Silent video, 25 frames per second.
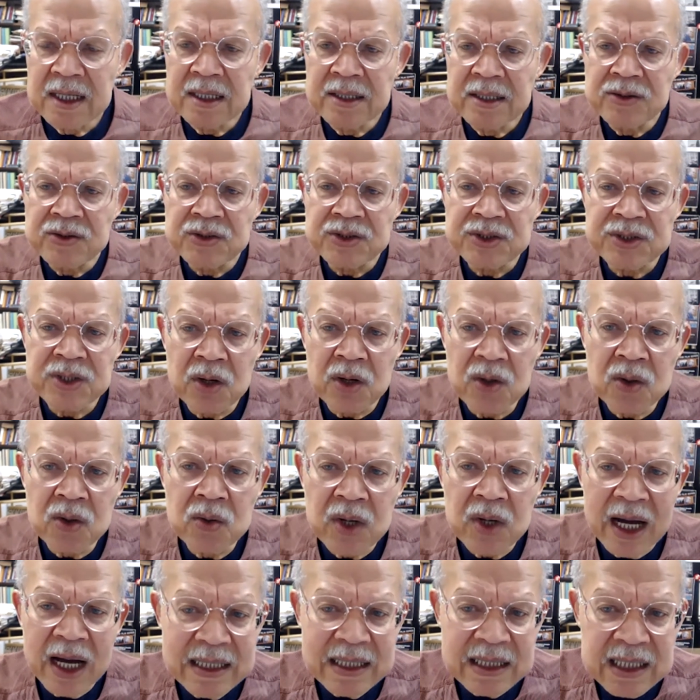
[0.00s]
So
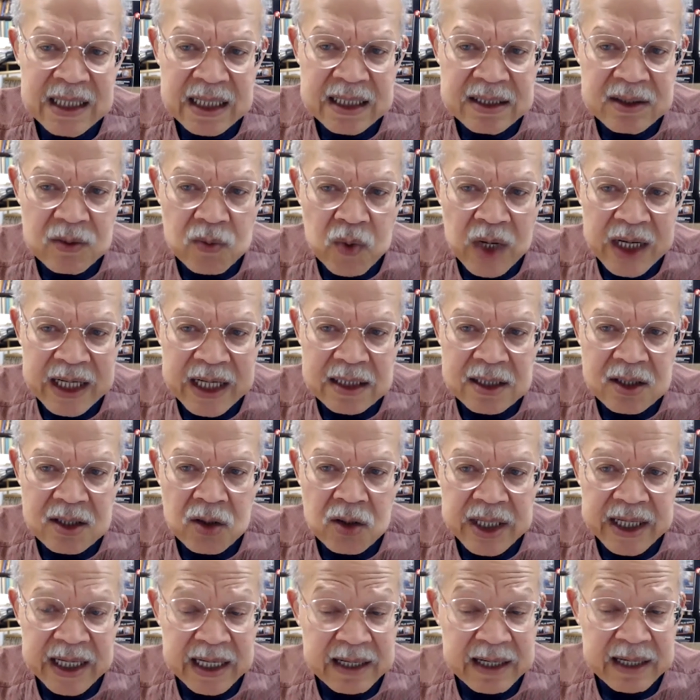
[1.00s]
I think the way to
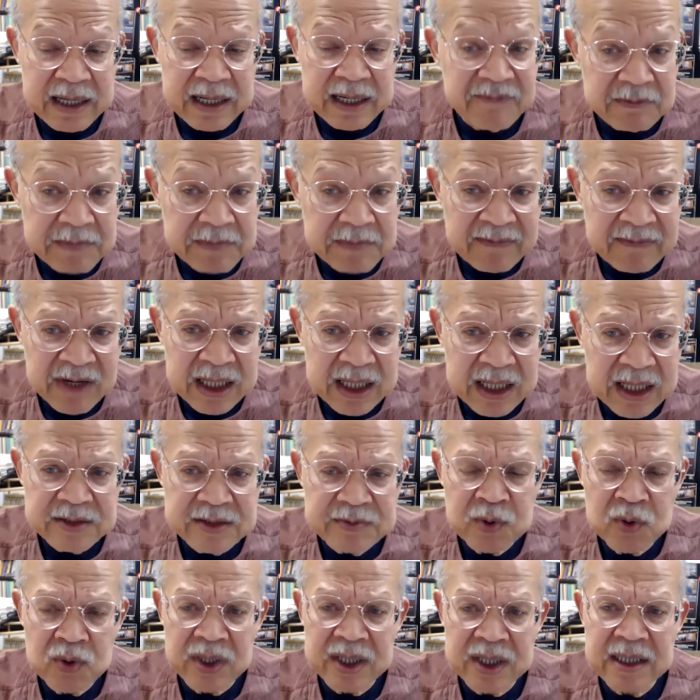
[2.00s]
look at it from my
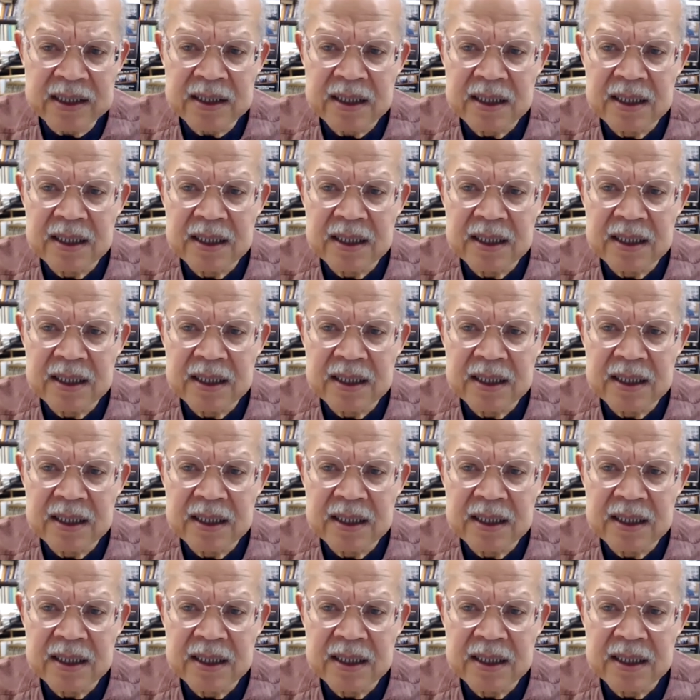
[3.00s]
vantage point